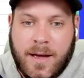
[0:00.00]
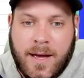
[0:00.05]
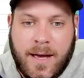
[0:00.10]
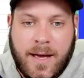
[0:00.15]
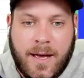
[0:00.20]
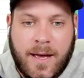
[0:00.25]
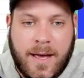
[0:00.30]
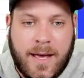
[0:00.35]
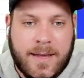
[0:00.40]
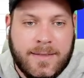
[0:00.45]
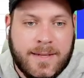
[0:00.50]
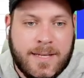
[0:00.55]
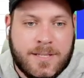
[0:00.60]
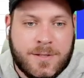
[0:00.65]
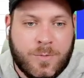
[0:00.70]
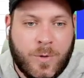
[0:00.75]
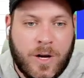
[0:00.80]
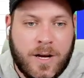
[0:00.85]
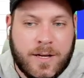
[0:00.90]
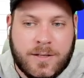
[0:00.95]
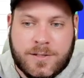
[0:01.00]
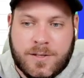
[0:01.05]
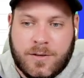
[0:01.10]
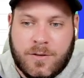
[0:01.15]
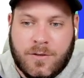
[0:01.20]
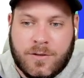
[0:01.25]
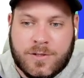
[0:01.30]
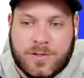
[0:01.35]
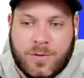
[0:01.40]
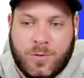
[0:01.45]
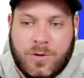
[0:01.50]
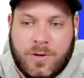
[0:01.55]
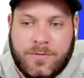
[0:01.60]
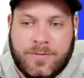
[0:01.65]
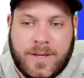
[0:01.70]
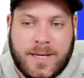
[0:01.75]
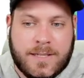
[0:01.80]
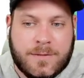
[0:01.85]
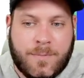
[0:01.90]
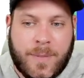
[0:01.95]
And this works across all of
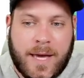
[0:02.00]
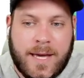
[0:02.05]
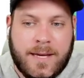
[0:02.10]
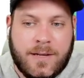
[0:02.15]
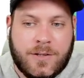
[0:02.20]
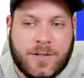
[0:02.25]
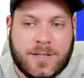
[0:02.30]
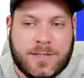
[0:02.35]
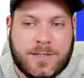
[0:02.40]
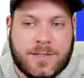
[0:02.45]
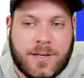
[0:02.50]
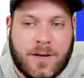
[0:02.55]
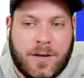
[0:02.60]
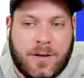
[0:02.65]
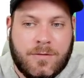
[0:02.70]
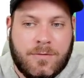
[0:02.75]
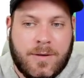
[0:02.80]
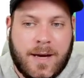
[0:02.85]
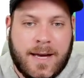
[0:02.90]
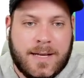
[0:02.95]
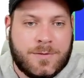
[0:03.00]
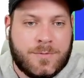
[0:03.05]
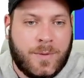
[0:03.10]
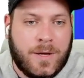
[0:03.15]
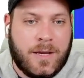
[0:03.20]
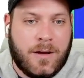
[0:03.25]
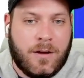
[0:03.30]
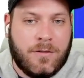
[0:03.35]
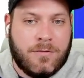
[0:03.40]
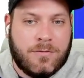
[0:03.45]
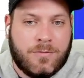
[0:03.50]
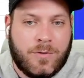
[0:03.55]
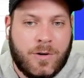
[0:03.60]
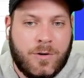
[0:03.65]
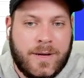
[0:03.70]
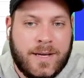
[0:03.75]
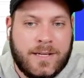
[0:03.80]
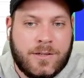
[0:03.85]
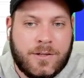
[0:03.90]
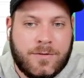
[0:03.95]
these pages. So as we go
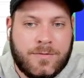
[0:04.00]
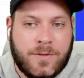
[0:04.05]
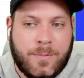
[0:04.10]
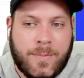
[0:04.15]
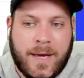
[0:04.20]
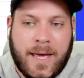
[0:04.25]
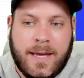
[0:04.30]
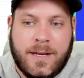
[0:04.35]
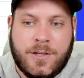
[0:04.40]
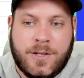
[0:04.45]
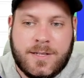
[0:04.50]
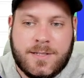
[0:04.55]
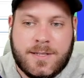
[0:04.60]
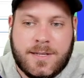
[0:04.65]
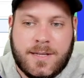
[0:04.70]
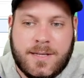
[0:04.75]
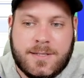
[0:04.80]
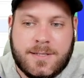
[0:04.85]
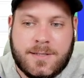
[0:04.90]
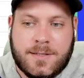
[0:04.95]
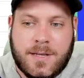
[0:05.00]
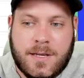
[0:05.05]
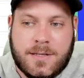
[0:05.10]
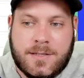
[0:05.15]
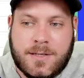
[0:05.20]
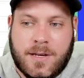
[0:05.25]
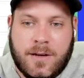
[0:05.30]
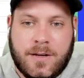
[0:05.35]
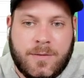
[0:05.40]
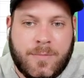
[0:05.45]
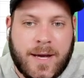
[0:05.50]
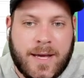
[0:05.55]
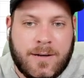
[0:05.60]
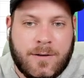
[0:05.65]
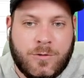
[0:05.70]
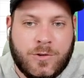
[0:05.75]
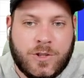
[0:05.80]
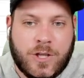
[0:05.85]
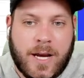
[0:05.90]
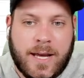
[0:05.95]
through each of the pages, this side
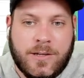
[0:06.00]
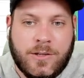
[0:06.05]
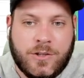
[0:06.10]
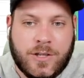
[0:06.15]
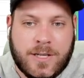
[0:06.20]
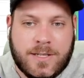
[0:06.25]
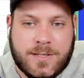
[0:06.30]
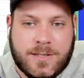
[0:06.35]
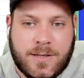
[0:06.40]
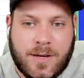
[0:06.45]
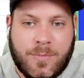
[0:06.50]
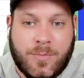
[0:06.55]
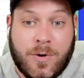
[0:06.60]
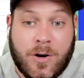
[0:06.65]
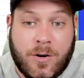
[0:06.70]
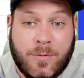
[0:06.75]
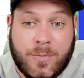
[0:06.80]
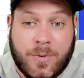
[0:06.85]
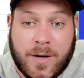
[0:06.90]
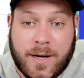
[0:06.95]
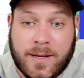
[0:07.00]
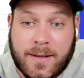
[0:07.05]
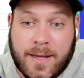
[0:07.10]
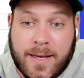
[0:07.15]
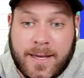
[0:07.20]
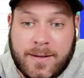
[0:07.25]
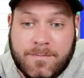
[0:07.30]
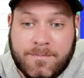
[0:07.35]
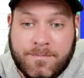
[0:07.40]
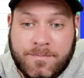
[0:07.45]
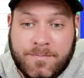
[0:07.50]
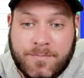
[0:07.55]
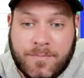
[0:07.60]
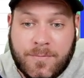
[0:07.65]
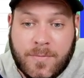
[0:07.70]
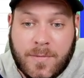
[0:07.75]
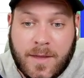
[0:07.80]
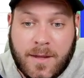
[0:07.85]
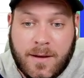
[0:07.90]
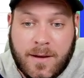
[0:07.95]
panel changes appropriately.
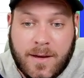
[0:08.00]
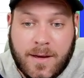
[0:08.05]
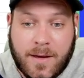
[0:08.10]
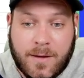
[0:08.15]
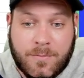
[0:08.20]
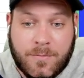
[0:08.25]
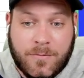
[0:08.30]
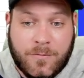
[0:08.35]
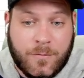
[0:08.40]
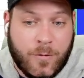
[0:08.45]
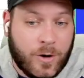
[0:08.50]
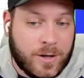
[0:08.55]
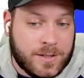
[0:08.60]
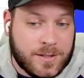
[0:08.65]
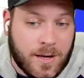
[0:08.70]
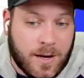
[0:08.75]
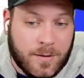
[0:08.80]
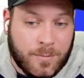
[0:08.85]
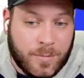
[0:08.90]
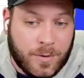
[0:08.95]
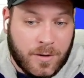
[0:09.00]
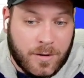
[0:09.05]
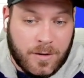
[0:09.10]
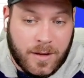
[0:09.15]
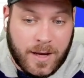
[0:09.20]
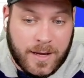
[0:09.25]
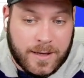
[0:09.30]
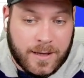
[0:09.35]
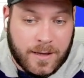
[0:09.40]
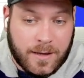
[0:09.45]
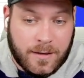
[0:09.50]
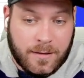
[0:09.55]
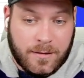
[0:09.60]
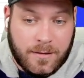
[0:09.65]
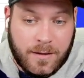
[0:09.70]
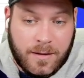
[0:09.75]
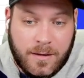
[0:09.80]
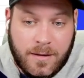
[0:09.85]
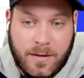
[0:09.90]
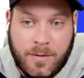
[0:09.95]
For example, I can
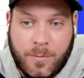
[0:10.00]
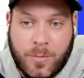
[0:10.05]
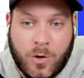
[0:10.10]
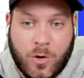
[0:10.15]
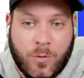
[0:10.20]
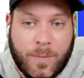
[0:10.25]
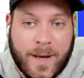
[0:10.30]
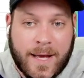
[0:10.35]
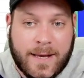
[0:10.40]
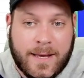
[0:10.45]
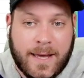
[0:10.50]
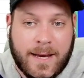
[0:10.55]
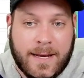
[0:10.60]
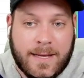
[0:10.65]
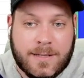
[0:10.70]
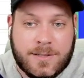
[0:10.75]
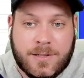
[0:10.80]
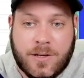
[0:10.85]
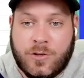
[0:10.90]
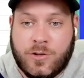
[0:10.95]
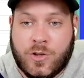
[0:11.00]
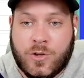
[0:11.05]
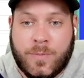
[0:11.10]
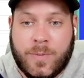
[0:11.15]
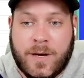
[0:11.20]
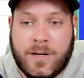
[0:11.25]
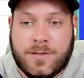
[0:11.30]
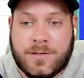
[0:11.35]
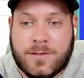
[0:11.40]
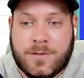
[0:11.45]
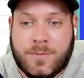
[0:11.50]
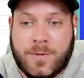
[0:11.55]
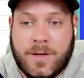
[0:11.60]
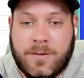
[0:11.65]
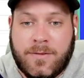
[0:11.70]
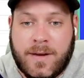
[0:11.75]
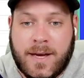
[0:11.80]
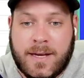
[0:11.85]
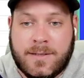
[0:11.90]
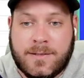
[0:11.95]
pull back any social posts
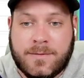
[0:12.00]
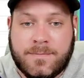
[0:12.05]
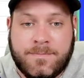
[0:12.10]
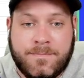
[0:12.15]
we've had,